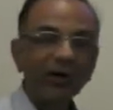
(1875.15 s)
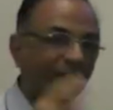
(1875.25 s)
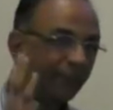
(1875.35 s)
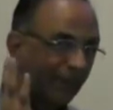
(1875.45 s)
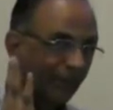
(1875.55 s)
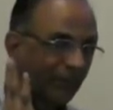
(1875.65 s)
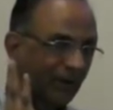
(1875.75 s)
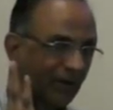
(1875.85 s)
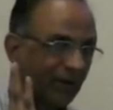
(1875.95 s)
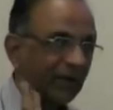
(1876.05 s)
And
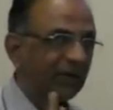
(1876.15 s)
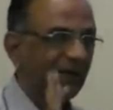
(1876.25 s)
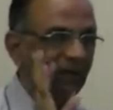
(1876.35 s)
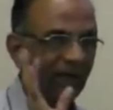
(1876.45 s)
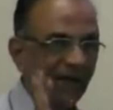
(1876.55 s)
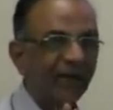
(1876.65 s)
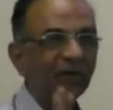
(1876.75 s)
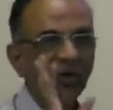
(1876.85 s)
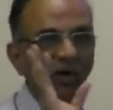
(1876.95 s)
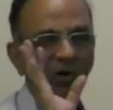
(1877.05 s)
remember that the
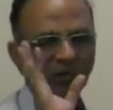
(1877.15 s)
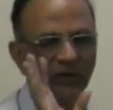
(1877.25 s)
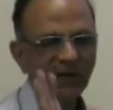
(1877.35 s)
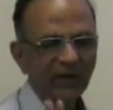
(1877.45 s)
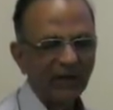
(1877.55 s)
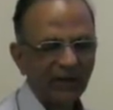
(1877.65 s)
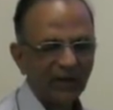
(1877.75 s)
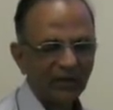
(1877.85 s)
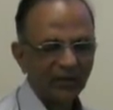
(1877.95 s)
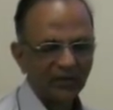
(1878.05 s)
length of
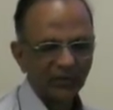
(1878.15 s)
the